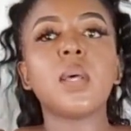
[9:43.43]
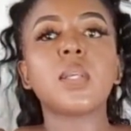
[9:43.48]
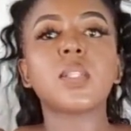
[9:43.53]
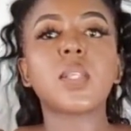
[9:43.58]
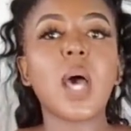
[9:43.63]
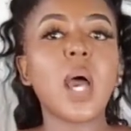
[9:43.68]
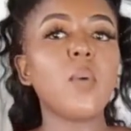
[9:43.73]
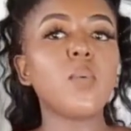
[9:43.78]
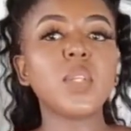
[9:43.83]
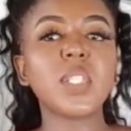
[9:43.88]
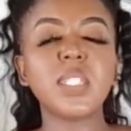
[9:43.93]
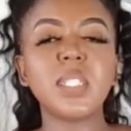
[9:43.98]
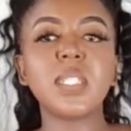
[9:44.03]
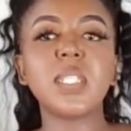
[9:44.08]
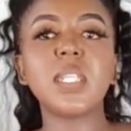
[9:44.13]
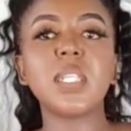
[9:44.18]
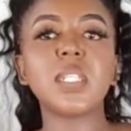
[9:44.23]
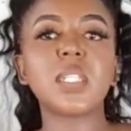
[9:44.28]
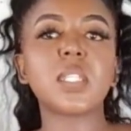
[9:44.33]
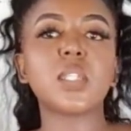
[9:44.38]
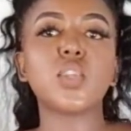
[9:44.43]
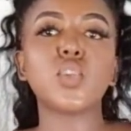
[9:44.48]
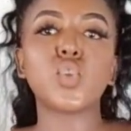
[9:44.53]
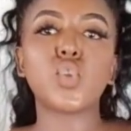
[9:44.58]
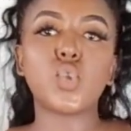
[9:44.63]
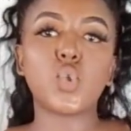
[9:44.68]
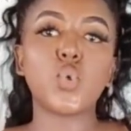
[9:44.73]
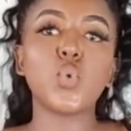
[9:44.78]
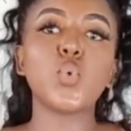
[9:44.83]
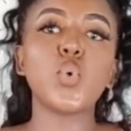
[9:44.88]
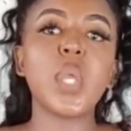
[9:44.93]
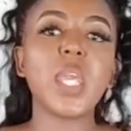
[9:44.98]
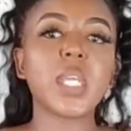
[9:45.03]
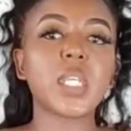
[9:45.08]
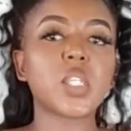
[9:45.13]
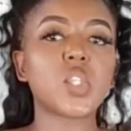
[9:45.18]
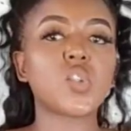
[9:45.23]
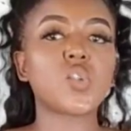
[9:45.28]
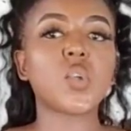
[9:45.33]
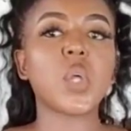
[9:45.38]
so I would need the two
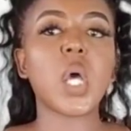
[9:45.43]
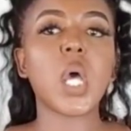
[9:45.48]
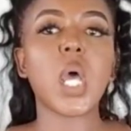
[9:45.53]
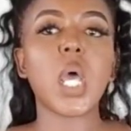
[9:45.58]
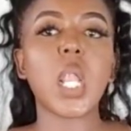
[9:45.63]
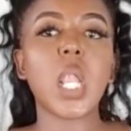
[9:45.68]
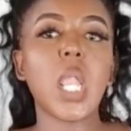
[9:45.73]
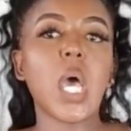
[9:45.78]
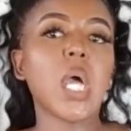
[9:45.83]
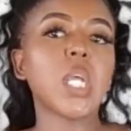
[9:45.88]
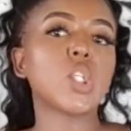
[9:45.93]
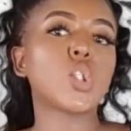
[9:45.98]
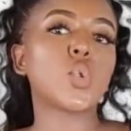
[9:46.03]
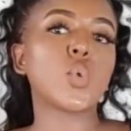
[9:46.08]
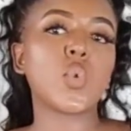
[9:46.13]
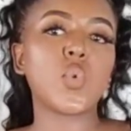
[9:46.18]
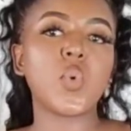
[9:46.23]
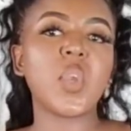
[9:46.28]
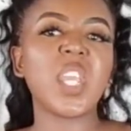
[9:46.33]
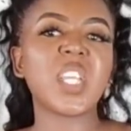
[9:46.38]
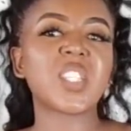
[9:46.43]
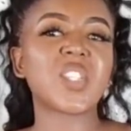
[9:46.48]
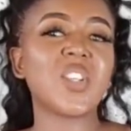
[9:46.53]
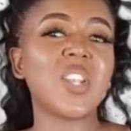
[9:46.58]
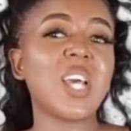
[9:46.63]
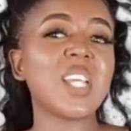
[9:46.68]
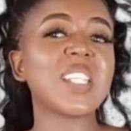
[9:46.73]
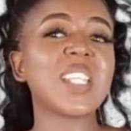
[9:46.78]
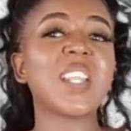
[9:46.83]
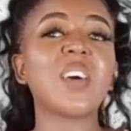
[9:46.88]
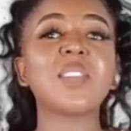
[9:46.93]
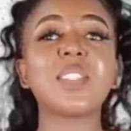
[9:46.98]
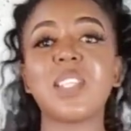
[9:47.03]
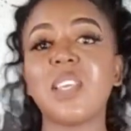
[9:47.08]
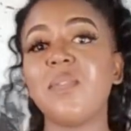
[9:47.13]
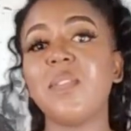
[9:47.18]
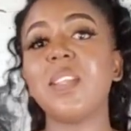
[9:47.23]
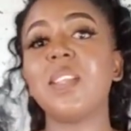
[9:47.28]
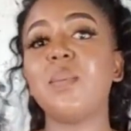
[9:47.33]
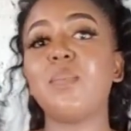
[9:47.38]
extra large to three extra large and I'll
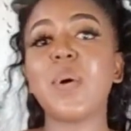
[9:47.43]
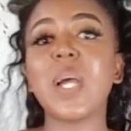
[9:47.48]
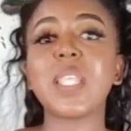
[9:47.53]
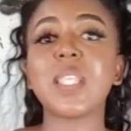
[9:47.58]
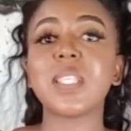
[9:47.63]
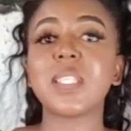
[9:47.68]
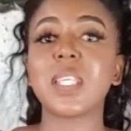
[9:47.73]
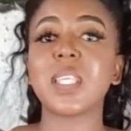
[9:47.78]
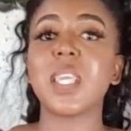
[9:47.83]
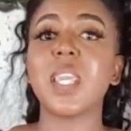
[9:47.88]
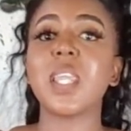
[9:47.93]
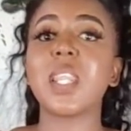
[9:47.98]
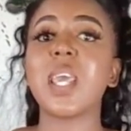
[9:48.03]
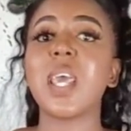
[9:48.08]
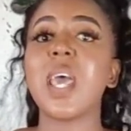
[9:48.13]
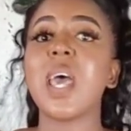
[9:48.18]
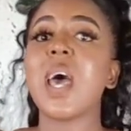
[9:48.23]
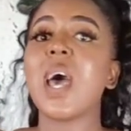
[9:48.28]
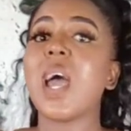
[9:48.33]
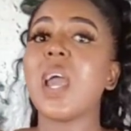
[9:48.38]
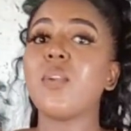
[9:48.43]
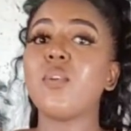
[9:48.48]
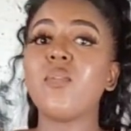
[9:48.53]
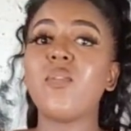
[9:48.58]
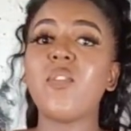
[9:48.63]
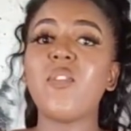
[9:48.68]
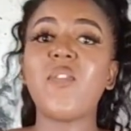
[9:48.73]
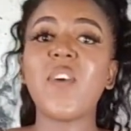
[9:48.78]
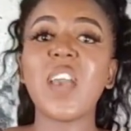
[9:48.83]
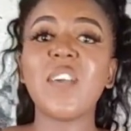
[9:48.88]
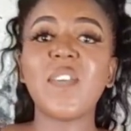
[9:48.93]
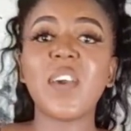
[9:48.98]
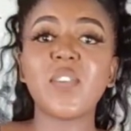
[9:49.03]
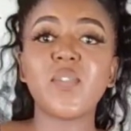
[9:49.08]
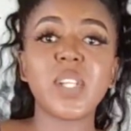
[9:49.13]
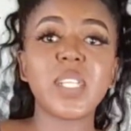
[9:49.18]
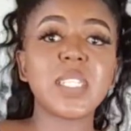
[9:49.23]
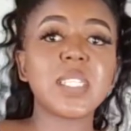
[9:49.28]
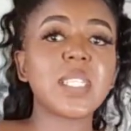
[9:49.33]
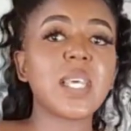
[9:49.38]
definitely buy this again. I know for
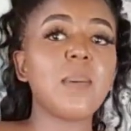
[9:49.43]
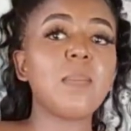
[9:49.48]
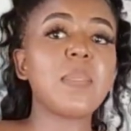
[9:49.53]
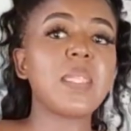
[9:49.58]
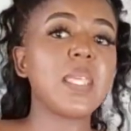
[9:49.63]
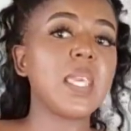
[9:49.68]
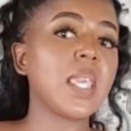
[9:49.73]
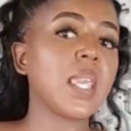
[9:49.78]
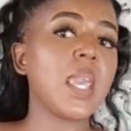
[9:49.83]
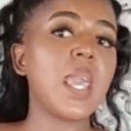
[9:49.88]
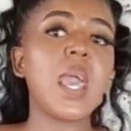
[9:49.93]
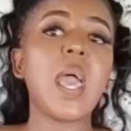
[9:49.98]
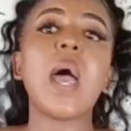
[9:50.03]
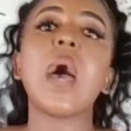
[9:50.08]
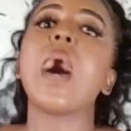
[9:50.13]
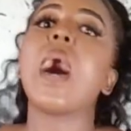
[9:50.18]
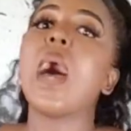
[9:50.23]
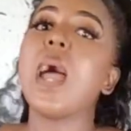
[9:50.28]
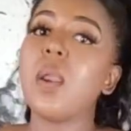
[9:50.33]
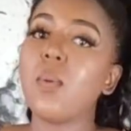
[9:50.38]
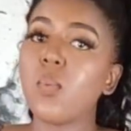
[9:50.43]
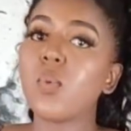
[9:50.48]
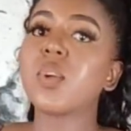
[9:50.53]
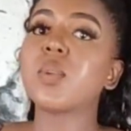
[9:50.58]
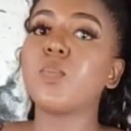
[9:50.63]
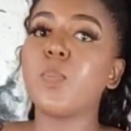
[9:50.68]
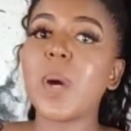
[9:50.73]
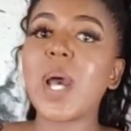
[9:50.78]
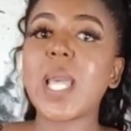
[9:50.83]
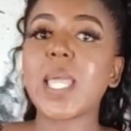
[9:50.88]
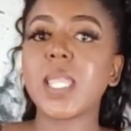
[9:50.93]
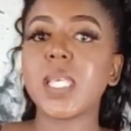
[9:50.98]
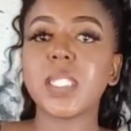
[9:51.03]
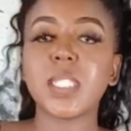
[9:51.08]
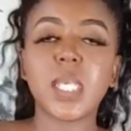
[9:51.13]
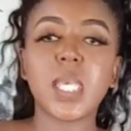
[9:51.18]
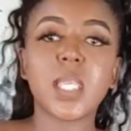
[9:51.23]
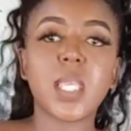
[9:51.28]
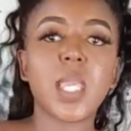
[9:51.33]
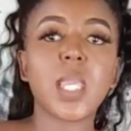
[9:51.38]
500 and something, I would buy
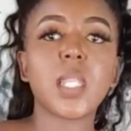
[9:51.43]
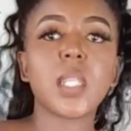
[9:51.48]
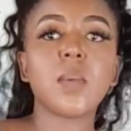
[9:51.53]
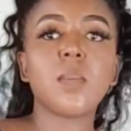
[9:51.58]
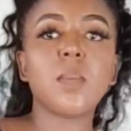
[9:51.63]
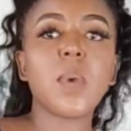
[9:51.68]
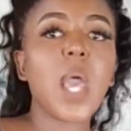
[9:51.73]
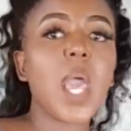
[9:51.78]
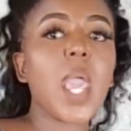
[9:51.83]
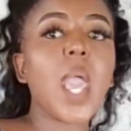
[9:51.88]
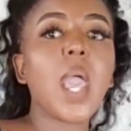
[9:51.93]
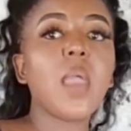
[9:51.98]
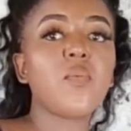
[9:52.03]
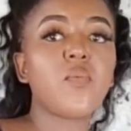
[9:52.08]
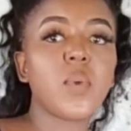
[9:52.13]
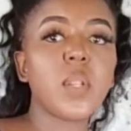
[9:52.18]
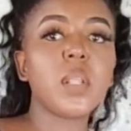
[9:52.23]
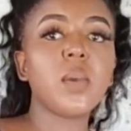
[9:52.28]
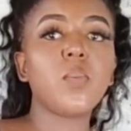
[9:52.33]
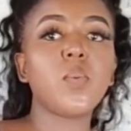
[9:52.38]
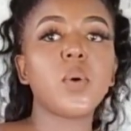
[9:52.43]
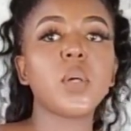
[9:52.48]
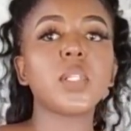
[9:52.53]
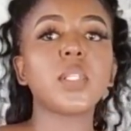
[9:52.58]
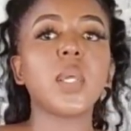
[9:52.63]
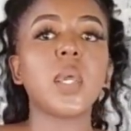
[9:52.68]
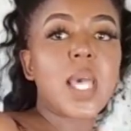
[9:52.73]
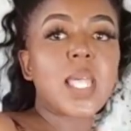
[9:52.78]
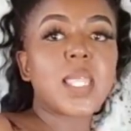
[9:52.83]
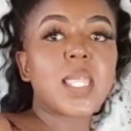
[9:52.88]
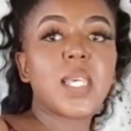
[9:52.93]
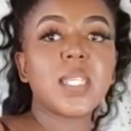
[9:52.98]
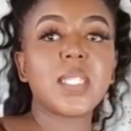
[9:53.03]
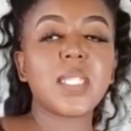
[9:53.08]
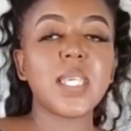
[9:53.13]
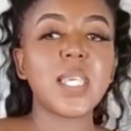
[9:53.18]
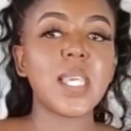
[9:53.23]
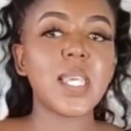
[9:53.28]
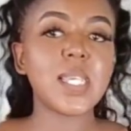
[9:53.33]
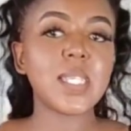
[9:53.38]
this again. I, I really would.
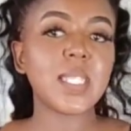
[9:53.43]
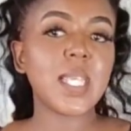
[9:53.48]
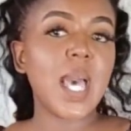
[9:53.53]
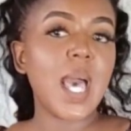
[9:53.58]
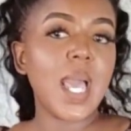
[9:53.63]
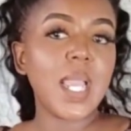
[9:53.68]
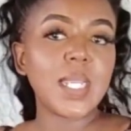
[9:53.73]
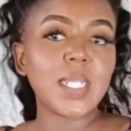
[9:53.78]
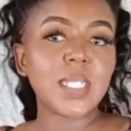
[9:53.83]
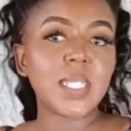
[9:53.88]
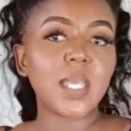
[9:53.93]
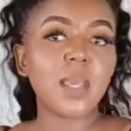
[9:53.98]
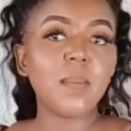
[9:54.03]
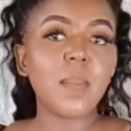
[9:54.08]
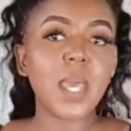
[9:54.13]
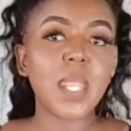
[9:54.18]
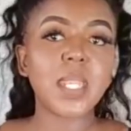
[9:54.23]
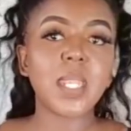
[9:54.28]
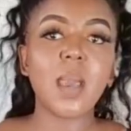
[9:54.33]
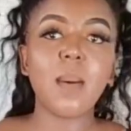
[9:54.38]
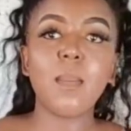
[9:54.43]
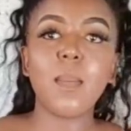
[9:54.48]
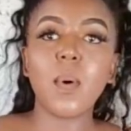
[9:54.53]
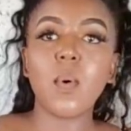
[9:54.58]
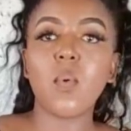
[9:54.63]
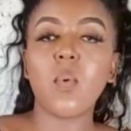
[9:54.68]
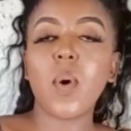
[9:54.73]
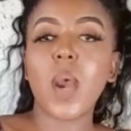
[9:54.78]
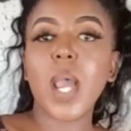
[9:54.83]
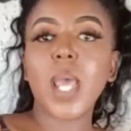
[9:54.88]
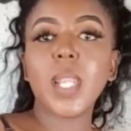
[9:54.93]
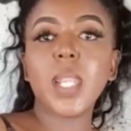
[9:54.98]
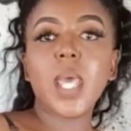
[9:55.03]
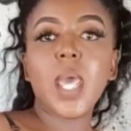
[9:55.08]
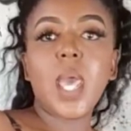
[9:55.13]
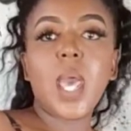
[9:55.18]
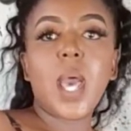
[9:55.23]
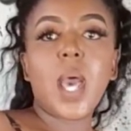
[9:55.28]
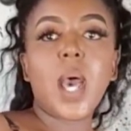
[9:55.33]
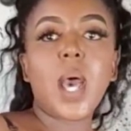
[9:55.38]
This is item number
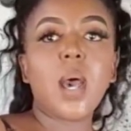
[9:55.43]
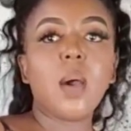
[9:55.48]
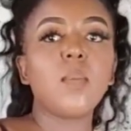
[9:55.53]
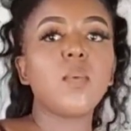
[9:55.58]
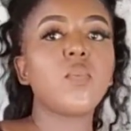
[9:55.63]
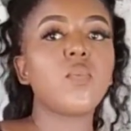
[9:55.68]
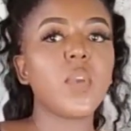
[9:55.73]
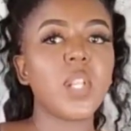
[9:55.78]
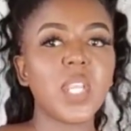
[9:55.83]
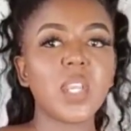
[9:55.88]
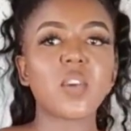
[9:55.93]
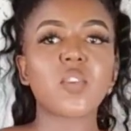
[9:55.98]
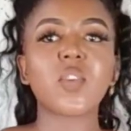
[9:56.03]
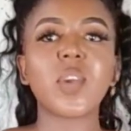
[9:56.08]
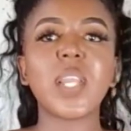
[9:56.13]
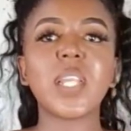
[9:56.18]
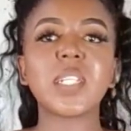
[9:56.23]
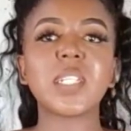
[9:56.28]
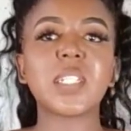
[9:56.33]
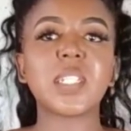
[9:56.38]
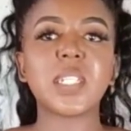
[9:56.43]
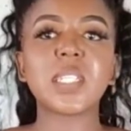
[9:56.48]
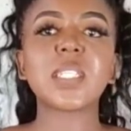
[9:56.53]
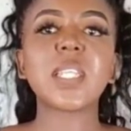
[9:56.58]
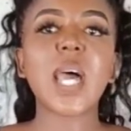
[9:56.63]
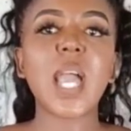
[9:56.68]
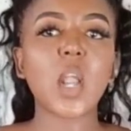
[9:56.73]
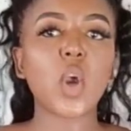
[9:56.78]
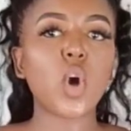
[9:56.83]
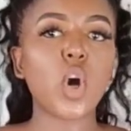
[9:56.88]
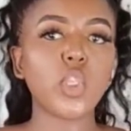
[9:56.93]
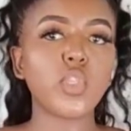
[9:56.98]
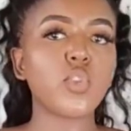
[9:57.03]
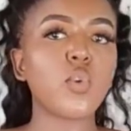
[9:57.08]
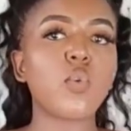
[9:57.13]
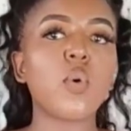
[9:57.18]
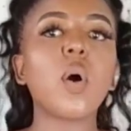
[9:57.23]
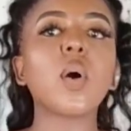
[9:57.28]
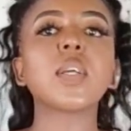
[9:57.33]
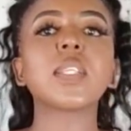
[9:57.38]
one. Um, really great, just I got
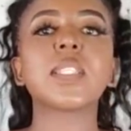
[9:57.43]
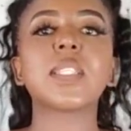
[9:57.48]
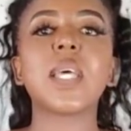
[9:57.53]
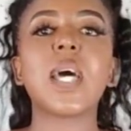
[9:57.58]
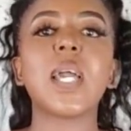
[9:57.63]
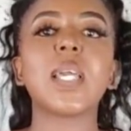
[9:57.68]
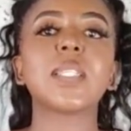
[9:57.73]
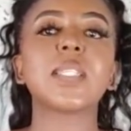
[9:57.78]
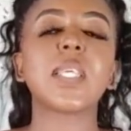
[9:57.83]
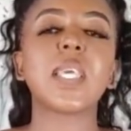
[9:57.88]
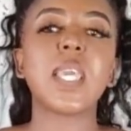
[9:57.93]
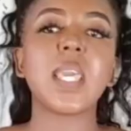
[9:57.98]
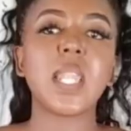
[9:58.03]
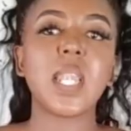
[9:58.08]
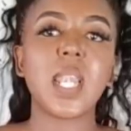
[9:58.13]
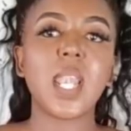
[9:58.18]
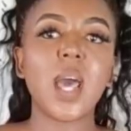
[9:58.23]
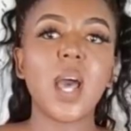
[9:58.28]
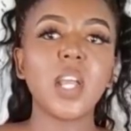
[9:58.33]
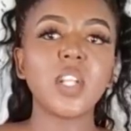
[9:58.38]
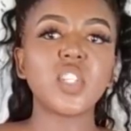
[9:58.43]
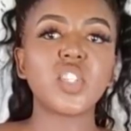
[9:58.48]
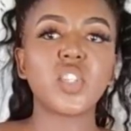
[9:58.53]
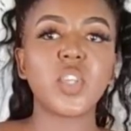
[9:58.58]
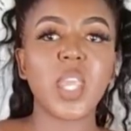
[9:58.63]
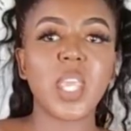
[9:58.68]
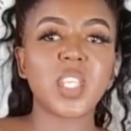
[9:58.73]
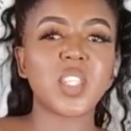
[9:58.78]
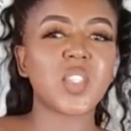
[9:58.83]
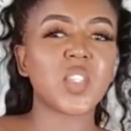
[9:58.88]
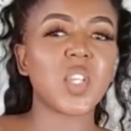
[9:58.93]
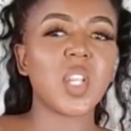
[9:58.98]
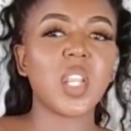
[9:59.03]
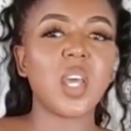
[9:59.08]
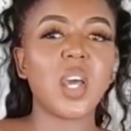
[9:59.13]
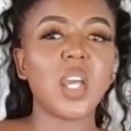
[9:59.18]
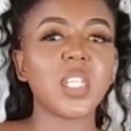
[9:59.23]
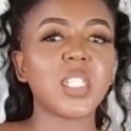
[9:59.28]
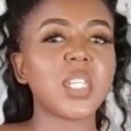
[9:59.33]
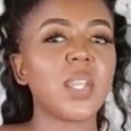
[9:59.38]
the wrong size. Large to extra
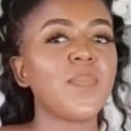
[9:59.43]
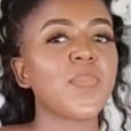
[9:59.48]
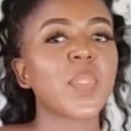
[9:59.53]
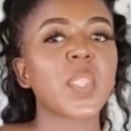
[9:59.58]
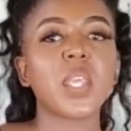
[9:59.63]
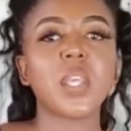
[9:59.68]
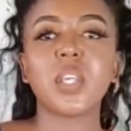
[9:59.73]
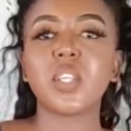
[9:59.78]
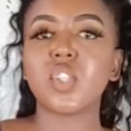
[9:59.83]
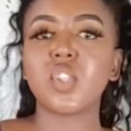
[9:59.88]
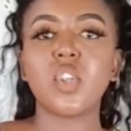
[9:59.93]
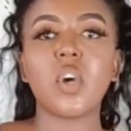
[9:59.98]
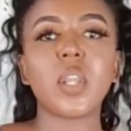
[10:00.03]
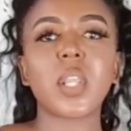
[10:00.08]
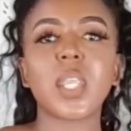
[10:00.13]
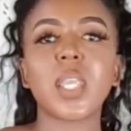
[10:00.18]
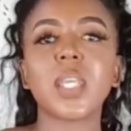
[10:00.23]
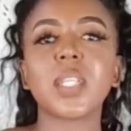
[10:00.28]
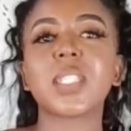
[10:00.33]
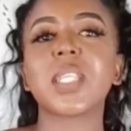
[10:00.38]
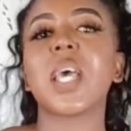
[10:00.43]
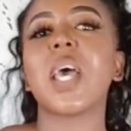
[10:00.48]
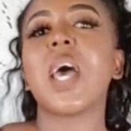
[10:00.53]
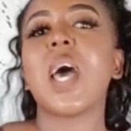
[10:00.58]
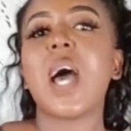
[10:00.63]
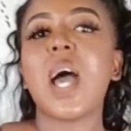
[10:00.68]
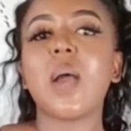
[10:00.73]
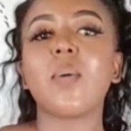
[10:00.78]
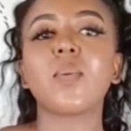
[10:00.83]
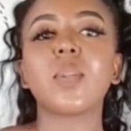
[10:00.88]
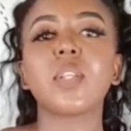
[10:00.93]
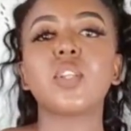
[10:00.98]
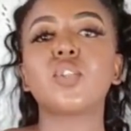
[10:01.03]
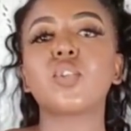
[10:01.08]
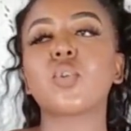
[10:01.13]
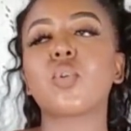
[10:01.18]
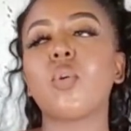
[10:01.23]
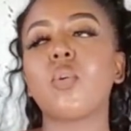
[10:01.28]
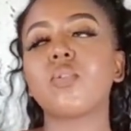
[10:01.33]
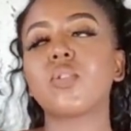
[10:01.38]
large is not it. I would
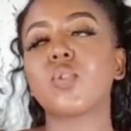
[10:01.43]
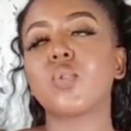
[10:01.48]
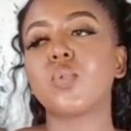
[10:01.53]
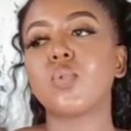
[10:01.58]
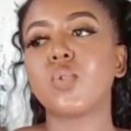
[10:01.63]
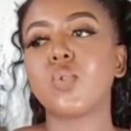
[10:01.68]
need to go to